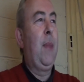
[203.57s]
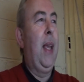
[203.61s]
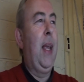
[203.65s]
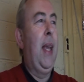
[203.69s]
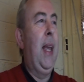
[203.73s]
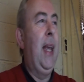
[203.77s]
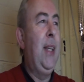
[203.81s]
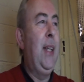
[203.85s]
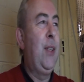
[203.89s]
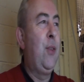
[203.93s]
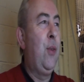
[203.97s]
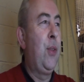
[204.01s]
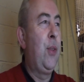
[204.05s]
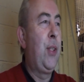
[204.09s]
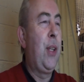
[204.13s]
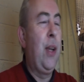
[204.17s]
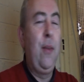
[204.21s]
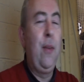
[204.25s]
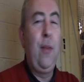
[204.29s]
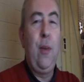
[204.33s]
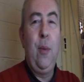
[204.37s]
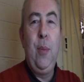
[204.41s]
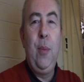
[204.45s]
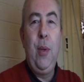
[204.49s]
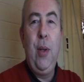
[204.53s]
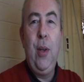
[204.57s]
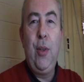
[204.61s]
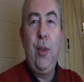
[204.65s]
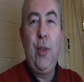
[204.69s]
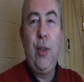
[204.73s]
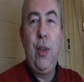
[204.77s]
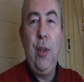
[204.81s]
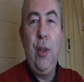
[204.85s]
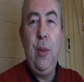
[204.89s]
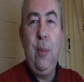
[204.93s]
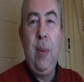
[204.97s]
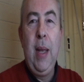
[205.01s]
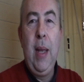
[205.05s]
He's also from
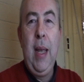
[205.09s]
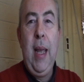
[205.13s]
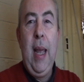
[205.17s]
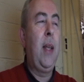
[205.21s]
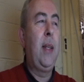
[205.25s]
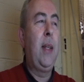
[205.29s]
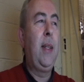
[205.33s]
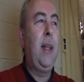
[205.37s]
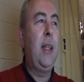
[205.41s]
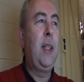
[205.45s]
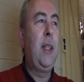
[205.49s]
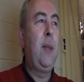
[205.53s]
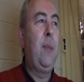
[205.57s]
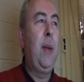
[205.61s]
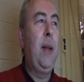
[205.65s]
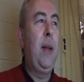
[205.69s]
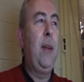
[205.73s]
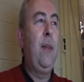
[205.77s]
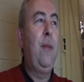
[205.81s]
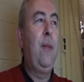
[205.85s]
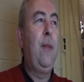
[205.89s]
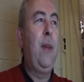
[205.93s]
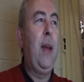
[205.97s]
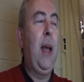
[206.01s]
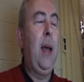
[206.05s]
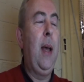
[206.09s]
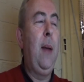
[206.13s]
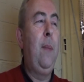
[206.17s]
YouTube, does a bit of